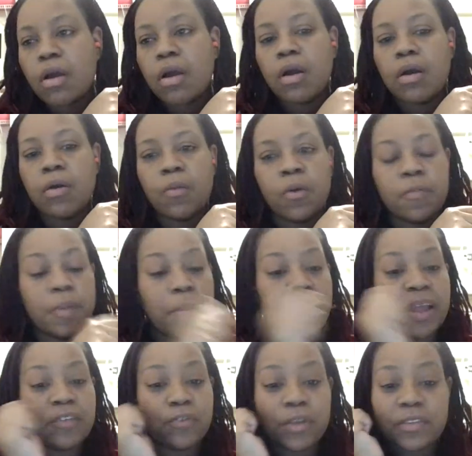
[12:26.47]
with my
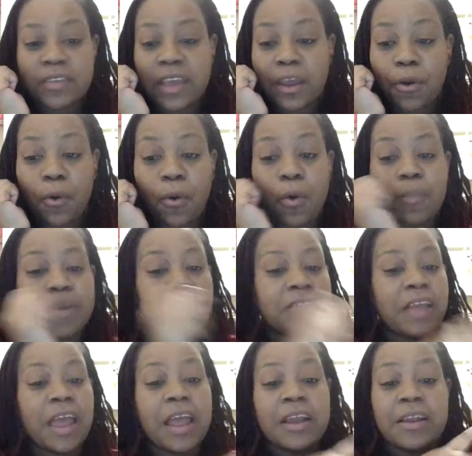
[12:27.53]
Patriots gear on because I
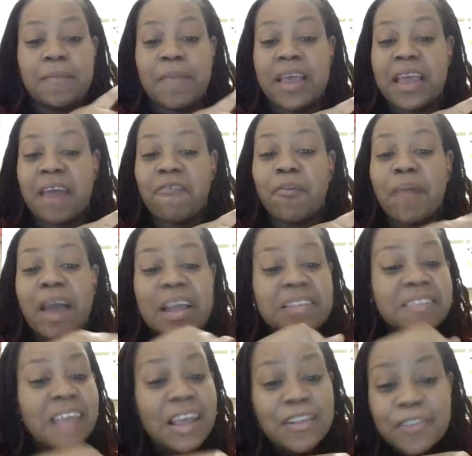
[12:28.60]
had to make everybody
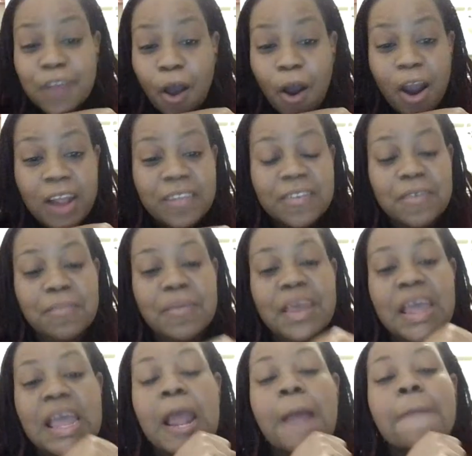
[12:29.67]
say sorry to
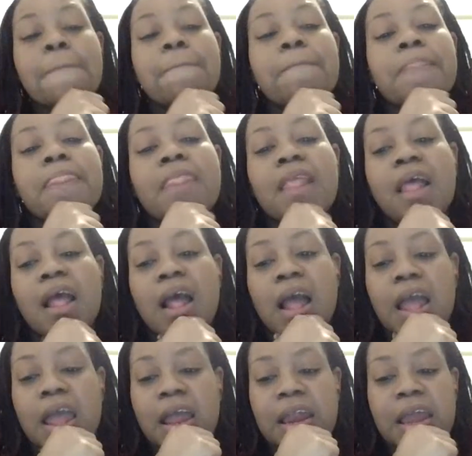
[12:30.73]
me.
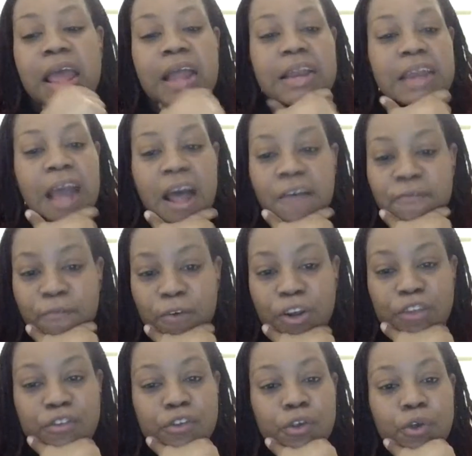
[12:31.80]
And at
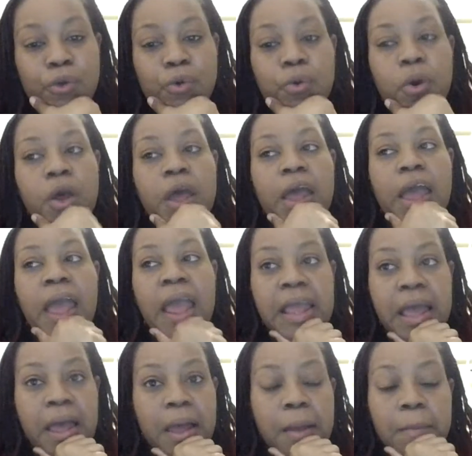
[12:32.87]
9:42
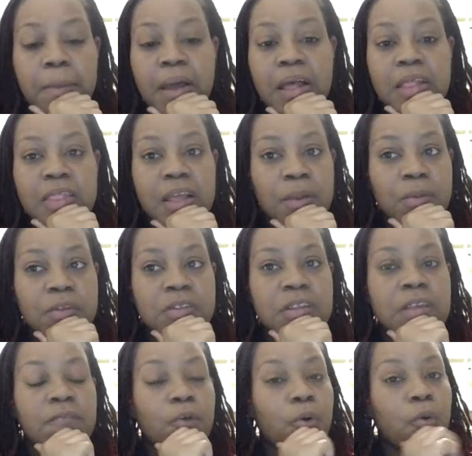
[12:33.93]
a.m., I think it was either
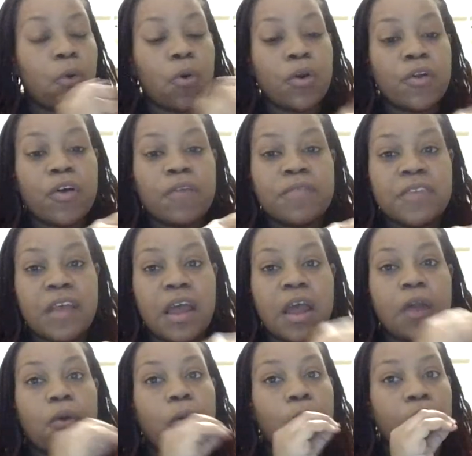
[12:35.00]
9:45
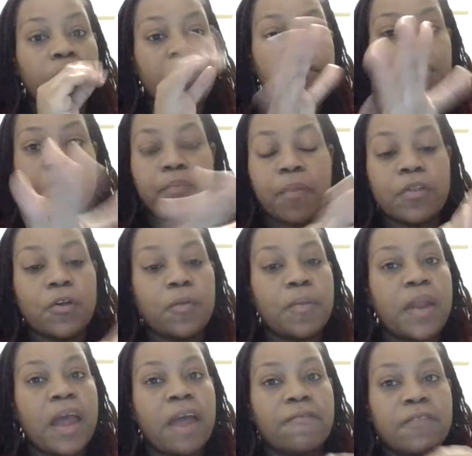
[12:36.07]
or even a little bit
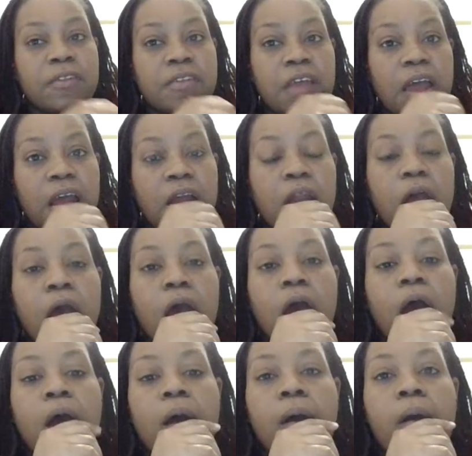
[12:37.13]
after 10,
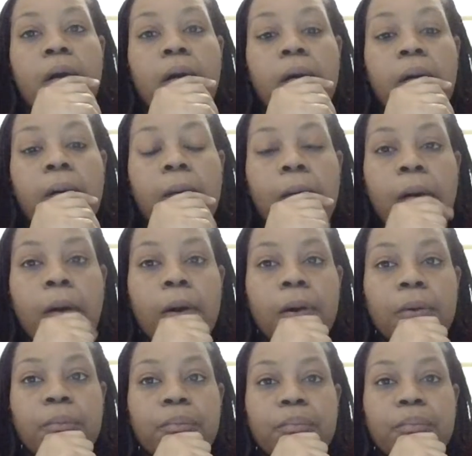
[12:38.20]
I